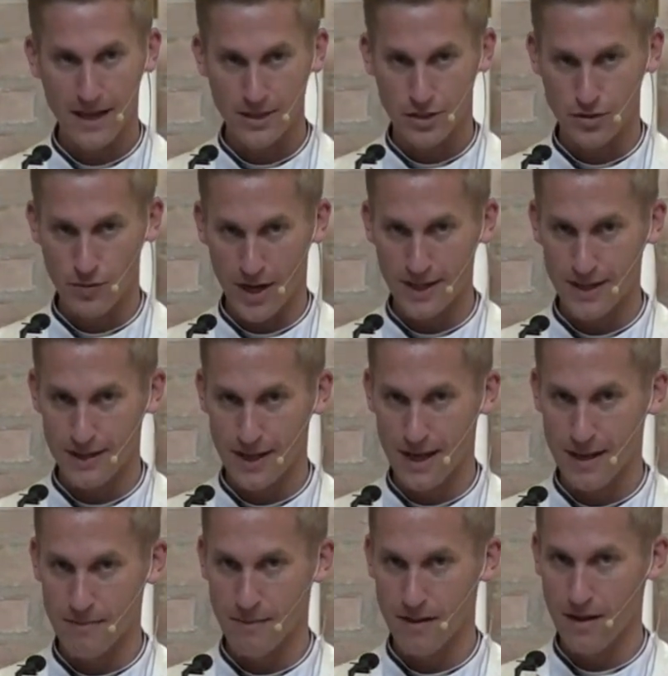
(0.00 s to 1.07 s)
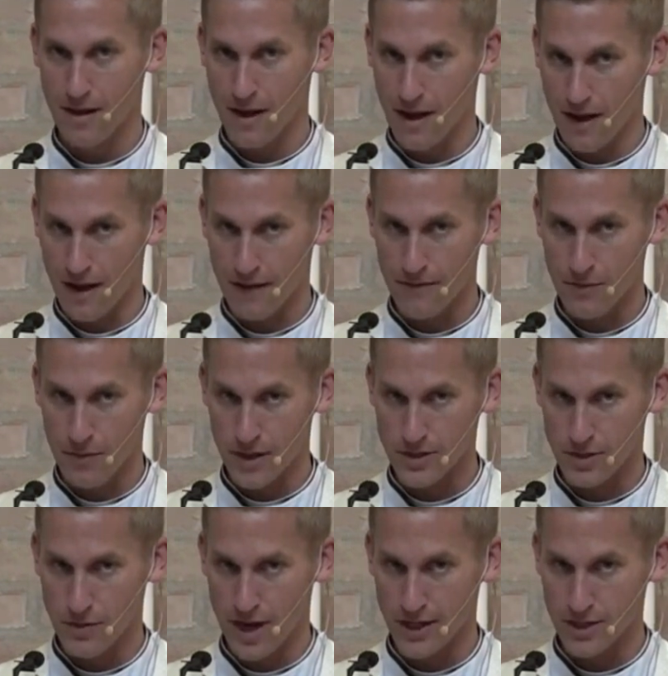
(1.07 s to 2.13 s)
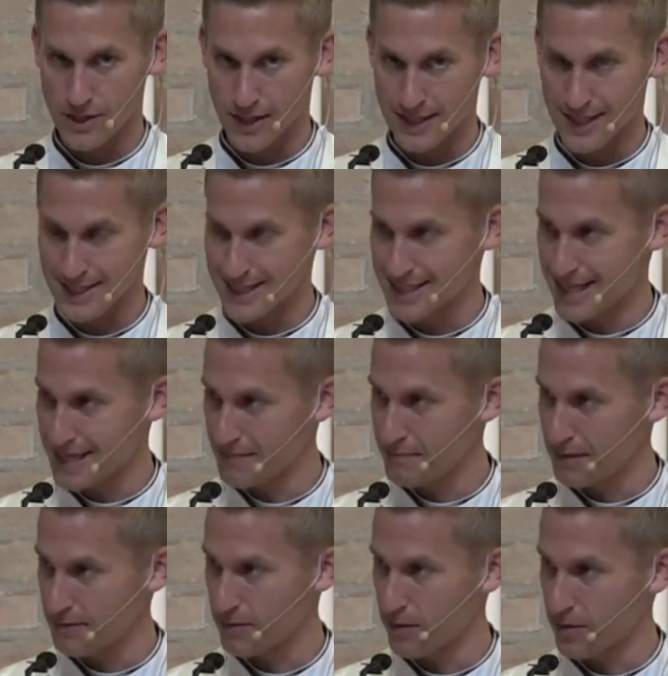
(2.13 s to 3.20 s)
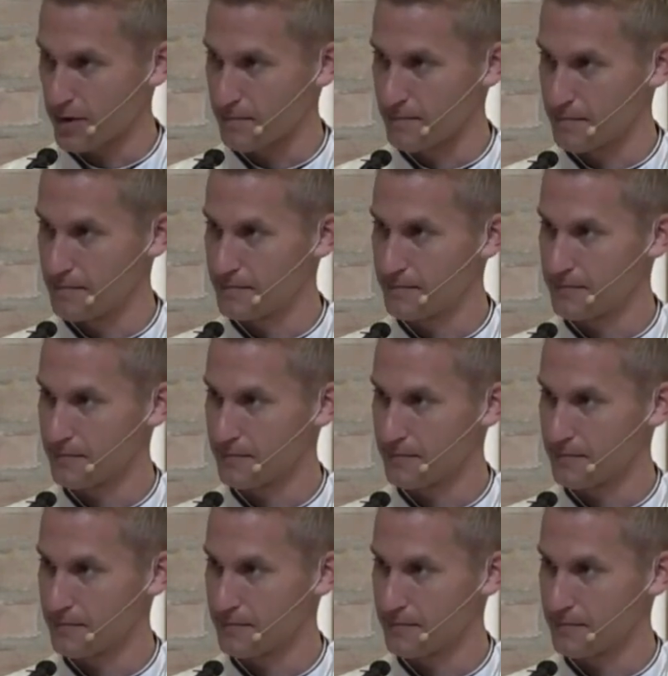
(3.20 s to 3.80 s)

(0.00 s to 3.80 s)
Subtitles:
and strengthen them of the resurrection, that this is him before him.